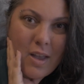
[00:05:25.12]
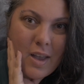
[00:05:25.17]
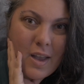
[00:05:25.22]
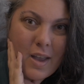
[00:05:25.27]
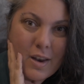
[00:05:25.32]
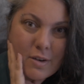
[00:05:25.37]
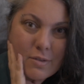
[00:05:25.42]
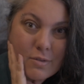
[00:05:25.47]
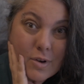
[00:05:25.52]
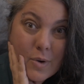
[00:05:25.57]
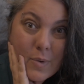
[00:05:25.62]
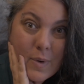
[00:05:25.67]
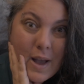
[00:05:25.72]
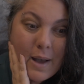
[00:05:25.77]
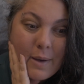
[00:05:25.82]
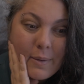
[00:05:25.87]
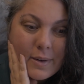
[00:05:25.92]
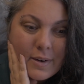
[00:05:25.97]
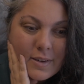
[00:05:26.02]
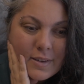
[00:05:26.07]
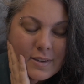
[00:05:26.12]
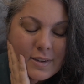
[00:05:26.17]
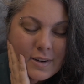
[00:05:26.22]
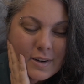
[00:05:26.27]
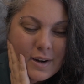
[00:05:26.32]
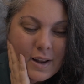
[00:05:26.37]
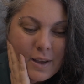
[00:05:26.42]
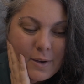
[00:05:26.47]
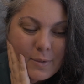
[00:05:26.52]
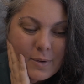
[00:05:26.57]
I don't know how it'll
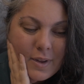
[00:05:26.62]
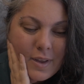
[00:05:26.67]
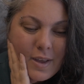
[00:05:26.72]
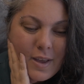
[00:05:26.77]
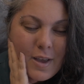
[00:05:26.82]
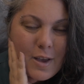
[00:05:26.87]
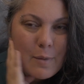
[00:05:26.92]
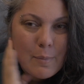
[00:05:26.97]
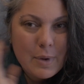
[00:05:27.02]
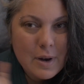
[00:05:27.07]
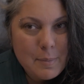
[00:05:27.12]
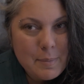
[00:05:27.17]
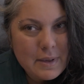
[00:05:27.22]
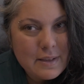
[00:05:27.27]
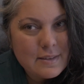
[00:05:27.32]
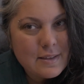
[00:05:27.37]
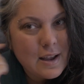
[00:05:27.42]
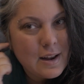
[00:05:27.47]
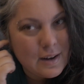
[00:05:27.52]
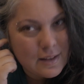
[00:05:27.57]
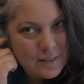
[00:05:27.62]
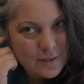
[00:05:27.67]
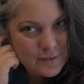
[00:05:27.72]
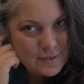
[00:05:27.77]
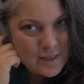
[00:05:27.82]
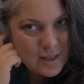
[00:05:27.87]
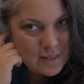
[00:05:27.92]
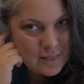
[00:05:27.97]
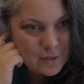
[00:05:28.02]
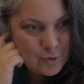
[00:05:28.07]
turn out. But I'm excited. There's
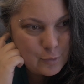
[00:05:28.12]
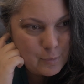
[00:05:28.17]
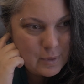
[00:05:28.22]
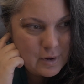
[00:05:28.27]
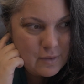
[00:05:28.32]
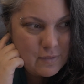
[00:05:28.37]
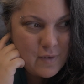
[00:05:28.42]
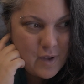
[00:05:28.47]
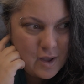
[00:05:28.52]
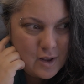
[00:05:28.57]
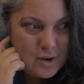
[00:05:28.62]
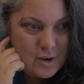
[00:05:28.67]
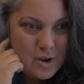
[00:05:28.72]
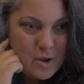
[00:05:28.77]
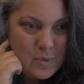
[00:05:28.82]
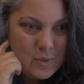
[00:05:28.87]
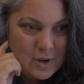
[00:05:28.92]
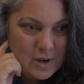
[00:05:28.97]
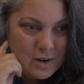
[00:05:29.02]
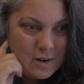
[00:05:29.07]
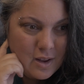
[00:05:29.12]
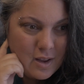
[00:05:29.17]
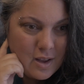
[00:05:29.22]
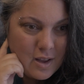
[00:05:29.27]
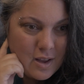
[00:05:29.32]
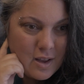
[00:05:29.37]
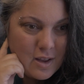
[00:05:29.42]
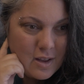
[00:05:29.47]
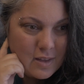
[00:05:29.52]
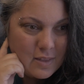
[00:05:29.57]
that little bit of unknown
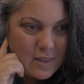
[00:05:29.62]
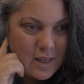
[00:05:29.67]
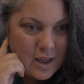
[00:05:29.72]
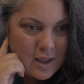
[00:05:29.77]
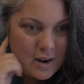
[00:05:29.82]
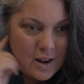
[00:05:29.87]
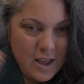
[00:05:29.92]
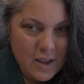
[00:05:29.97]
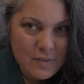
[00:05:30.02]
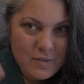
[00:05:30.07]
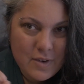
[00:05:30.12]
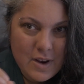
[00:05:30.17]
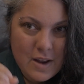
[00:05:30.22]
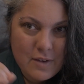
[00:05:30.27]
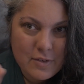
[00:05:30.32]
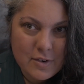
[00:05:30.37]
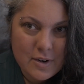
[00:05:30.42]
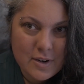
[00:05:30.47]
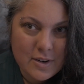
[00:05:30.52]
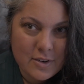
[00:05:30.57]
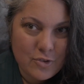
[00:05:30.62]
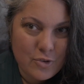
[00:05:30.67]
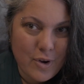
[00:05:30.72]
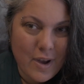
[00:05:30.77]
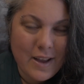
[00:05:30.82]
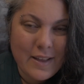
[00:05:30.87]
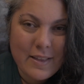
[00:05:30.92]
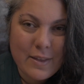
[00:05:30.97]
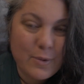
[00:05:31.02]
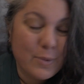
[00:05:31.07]
that I've never
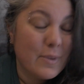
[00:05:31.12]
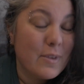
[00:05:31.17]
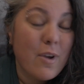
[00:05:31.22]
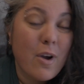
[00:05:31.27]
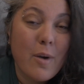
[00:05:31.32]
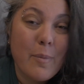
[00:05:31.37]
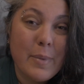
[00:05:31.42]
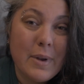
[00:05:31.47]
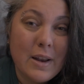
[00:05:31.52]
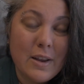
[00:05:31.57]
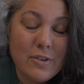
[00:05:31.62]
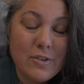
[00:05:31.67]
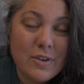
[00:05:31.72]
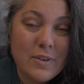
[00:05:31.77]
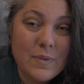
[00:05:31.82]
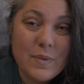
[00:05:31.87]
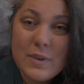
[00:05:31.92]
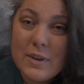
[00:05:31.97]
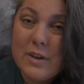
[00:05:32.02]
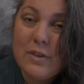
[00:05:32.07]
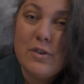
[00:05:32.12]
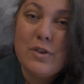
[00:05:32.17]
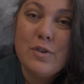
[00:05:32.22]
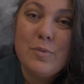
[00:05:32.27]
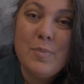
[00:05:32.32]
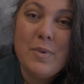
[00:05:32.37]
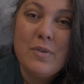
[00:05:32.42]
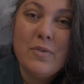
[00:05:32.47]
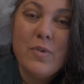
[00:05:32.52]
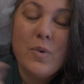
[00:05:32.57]
tried those combination of stitches
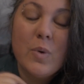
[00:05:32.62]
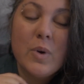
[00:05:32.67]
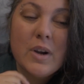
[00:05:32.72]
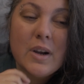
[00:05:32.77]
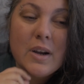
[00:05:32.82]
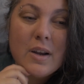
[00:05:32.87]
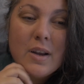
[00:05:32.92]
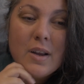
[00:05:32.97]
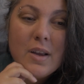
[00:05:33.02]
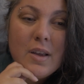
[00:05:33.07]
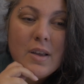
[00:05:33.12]
before.